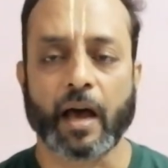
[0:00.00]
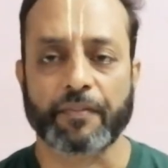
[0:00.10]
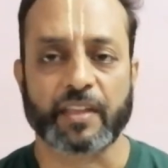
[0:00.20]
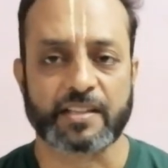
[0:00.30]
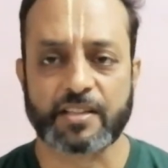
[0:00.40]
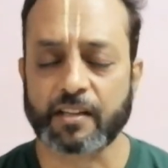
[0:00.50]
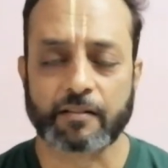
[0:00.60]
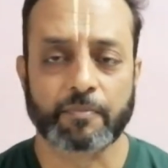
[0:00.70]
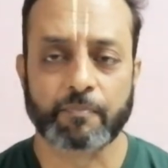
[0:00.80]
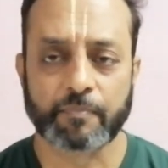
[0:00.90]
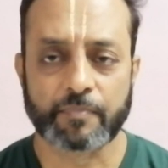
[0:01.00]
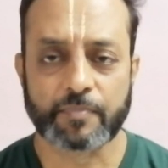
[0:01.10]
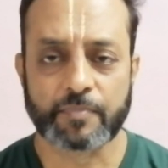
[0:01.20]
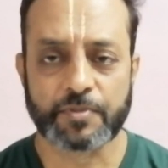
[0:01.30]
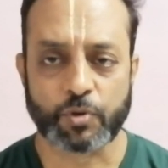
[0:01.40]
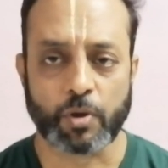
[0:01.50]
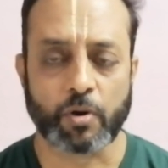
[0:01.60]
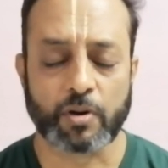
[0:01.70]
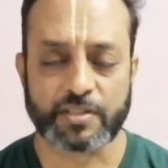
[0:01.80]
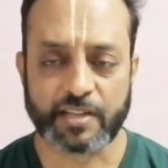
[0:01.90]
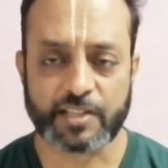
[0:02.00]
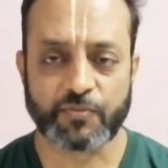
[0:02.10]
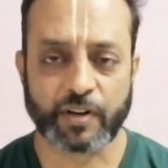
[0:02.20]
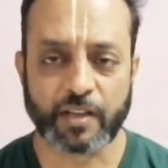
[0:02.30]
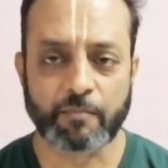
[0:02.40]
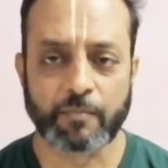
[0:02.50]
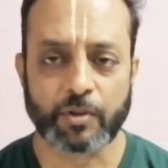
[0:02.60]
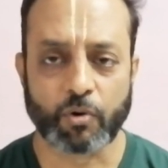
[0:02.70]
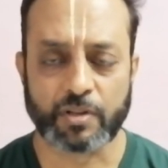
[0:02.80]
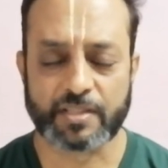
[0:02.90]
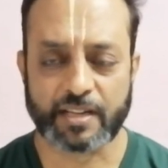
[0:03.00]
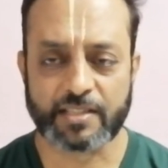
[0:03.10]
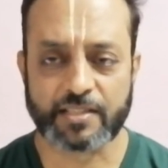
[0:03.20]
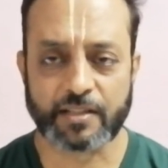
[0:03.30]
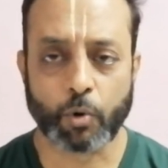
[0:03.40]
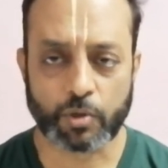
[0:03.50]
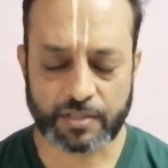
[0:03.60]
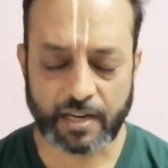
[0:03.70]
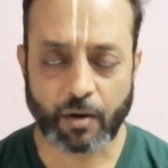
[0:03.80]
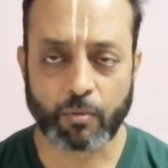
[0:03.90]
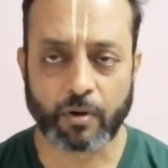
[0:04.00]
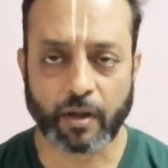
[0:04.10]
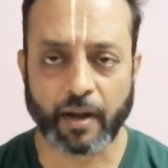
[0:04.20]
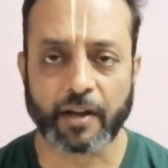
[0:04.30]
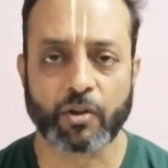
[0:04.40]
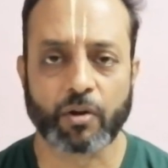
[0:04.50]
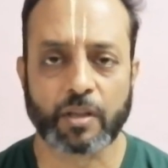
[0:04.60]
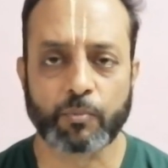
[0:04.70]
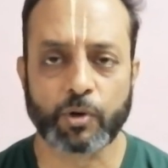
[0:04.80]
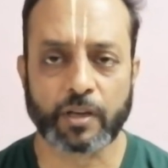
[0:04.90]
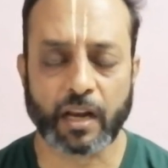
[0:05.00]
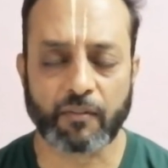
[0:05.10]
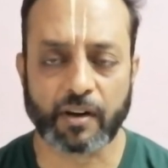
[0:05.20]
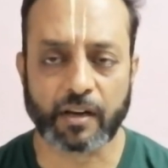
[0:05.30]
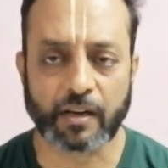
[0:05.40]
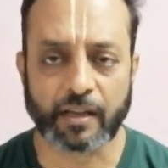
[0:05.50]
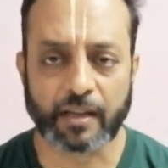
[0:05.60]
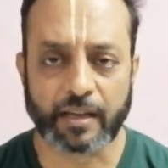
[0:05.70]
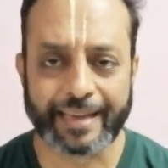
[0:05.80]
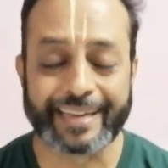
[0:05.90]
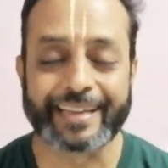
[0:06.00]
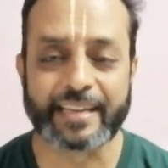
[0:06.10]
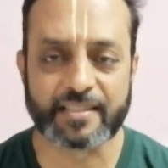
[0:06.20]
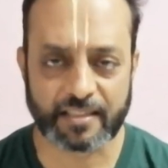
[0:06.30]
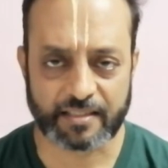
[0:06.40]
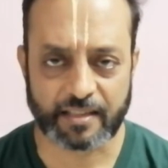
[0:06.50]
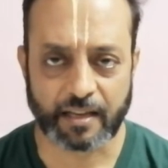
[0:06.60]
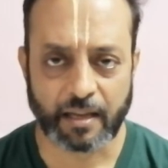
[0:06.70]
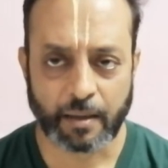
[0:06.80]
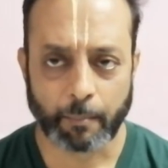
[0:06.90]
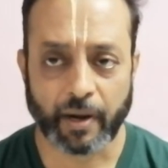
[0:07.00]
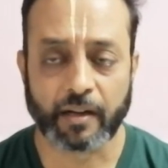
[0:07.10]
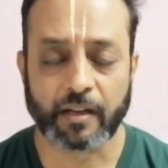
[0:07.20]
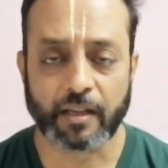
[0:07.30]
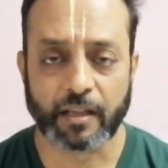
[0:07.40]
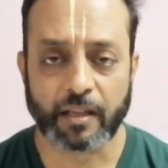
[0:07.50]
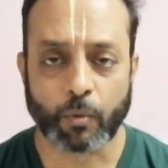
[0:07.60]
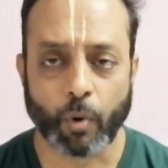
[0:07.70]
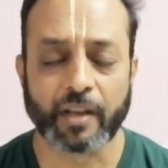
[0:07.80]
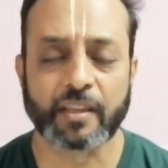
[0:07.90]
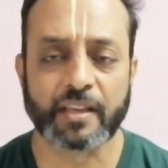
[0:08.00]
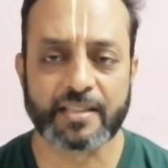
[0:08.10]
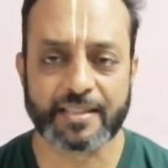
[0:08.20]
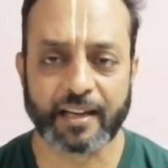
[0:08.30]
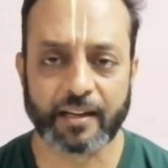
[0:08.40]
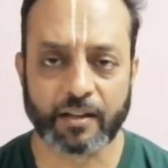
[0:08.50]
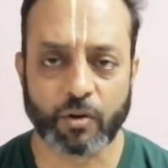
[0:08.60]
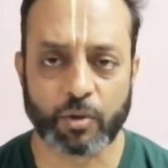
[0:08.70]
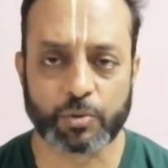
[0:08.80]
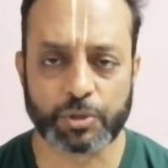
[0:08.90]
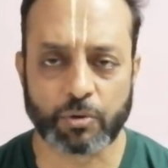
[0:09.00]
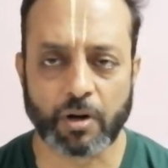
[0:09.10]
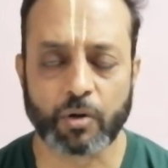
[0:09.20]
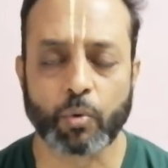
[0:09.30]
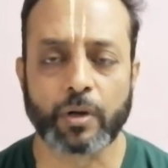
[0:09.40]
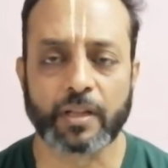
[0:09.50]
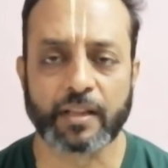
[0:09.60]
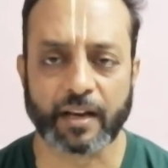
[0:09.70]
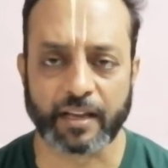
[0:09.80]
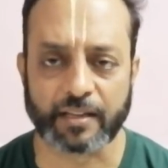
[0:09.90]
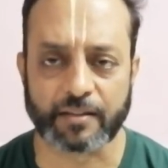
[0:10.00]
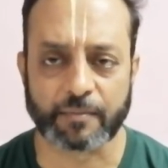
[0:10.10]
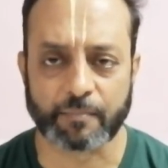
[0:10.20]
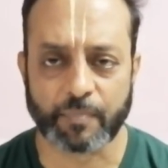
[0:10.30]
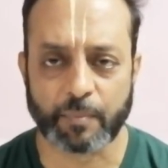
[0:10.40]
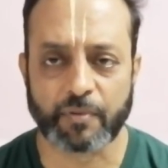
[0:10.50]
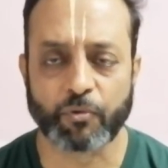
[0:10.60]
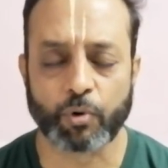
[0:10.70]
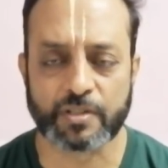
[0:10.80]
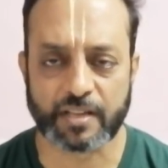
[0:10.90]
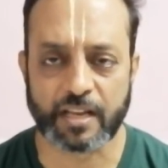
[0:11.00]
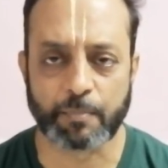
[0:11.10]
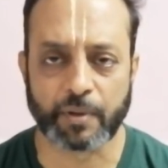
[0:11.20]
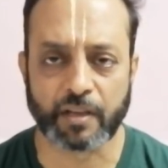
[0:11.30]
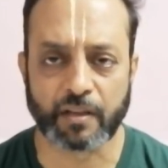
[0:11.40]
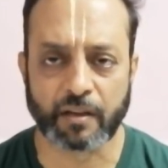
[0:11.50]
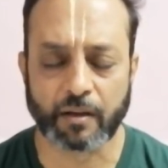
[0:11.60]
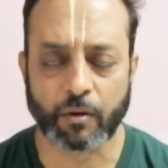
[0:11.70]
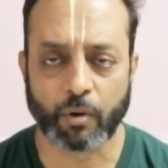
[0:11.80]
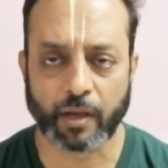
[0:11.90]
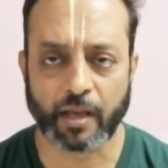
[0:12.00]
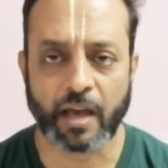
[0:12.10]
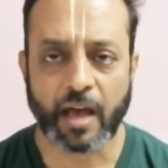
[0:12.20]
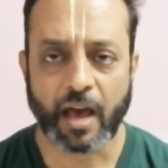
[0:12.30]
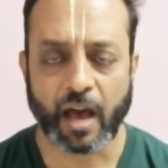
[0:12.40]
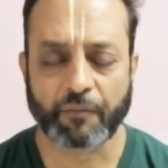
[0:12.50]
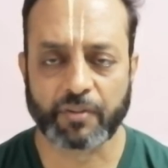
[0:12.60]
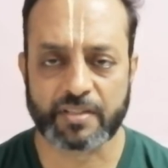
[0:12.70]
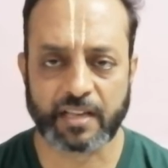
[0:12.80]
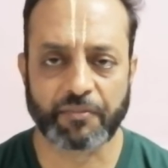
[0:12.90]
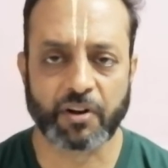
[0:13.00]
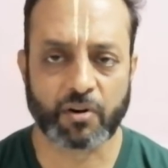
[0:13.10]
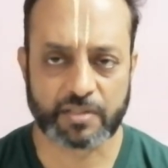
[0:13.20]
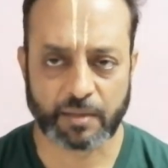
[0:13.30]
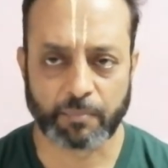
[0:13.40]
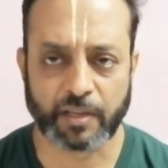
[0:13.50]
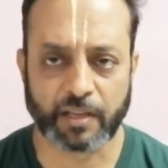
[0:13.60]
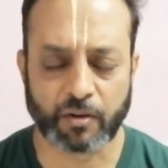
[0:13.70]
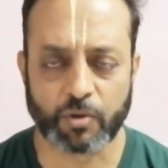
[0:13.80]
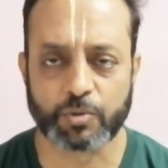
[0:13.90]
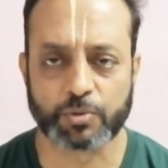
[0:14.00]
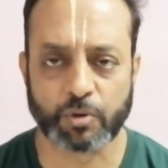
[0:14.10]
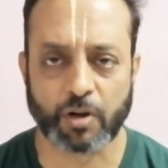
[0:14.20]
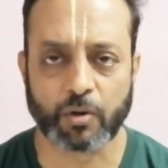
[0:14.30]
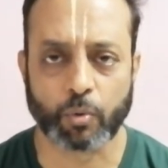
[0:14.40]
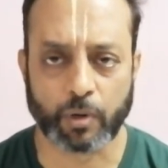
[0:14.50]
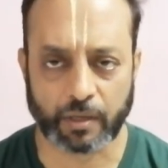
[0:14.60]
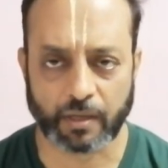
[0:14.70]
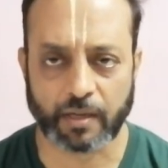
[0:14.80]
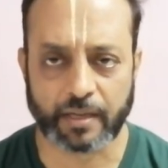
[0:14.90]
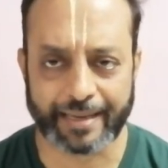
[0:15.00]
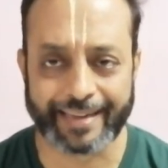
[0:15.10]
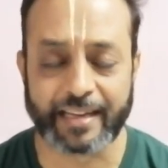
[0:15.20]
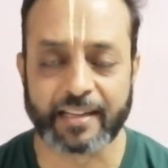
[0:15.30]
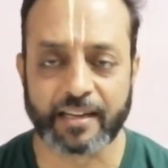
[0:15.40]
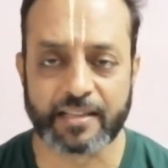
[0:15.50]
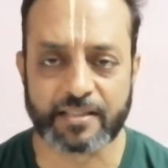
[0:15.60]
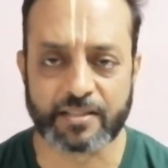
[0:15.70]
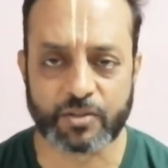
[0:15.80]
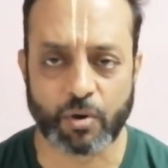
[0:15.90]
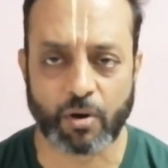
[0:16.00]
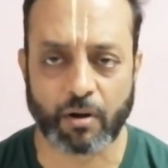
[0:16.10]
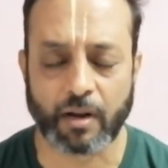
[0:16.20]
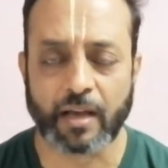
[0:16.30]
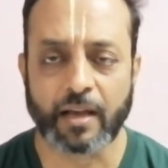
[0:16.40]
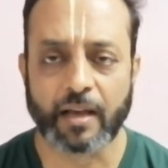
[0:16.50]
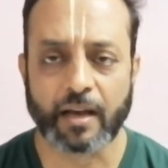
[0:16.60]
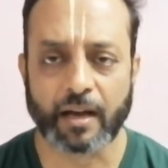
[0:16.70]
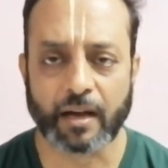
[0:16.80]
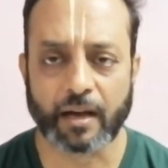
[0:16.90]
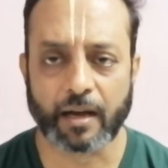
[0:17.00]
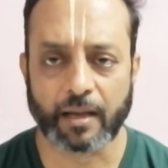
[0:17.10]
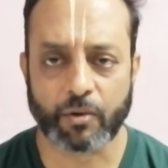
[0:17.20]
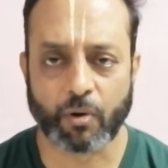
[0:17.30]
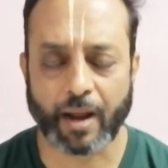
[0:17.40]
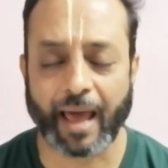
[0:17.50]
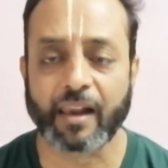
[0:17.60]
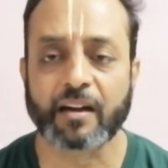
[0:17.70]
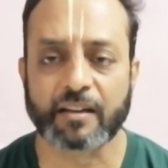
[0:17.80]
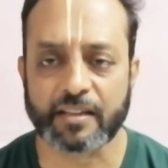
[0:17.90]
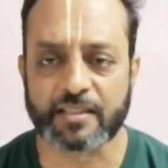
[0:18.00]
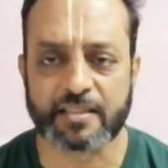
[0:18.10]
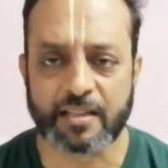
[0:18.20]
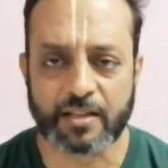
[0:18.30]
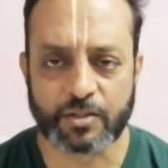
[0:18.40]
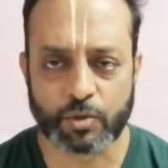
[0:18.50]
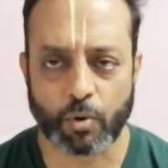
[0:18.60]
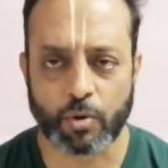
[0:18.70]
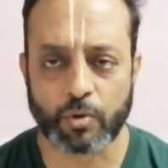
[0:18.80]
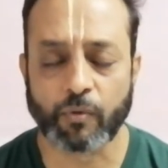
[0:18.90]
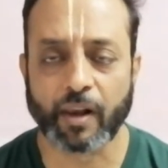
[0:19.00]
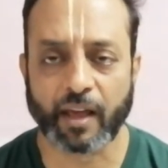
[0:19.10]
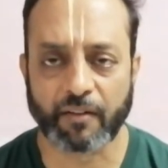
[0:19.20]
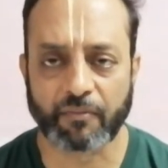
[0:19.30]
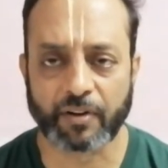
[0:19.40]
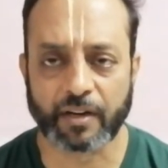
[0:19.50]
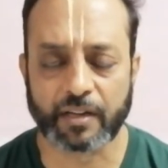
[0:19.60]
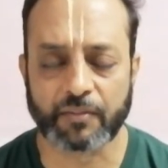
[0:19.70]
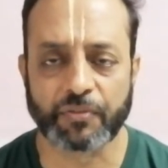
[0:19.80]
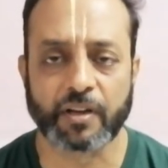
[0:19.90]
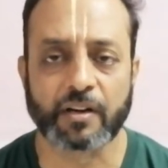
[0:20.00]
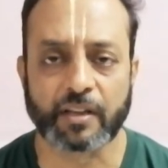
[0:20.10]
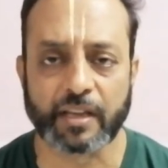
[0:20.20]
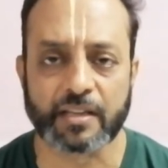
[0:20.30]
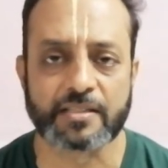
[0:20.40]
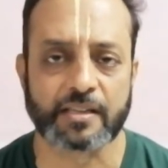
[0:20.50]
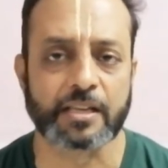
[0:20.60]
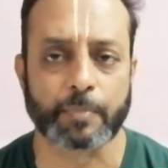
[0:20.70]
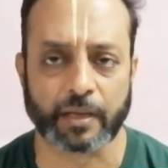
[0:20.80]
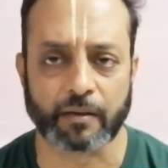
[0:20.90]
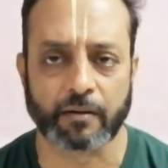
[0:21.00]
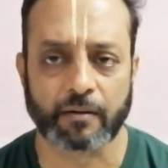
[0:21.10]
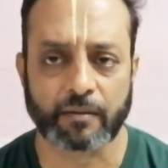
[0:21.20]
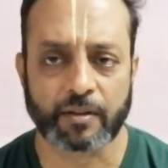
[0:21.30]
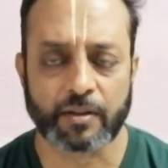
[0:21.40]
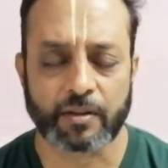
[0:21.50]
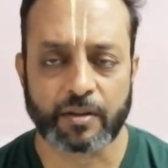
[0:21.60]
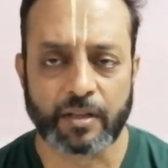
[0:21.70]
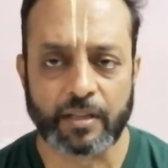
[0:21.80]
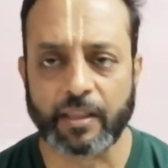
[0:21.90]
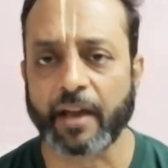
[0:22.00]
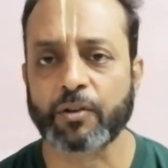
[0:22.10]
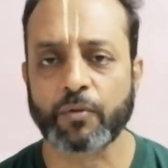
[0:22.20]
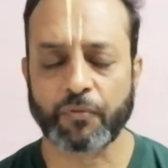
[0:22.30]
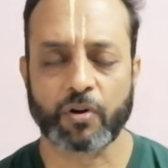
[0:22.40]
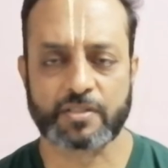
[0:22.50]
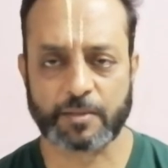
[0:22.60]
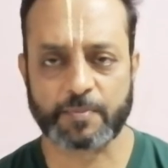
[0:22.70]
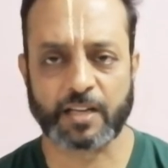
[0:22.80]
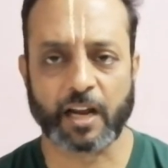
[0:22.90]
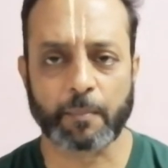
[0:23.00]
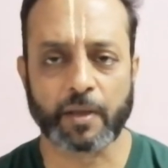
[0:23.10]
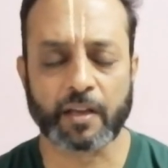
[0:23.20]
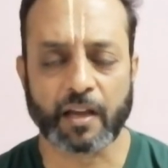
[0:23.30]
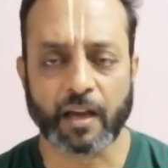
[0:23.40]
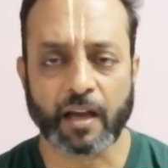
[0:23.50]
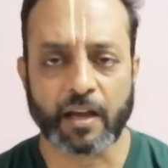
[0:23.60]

And that's it. So you are stress free, your stress goes down, and your immunity level increases. But one thing is that you should not do it in the night before sleeping, okay? After 7 or something, you should not do it. It increases your alertness, so you will have difficulty in sleeping. Thank you for subscribing.